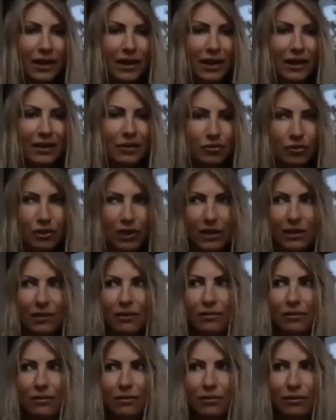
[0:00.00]
And to kind
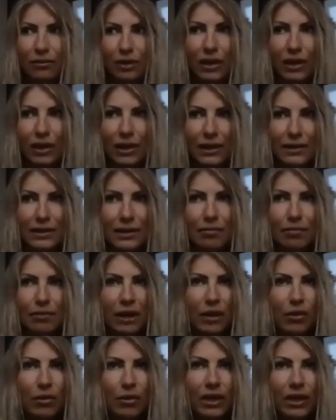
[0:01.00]
of realize that
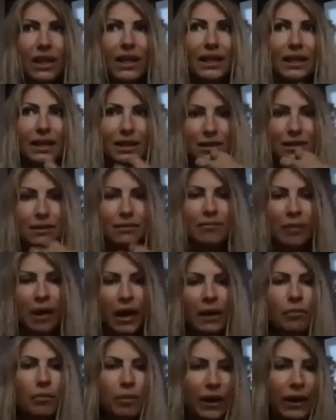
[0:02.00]
power, that it is in
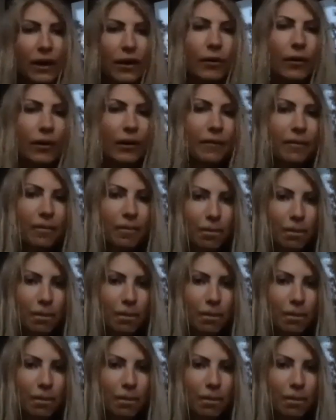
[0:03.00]
my power.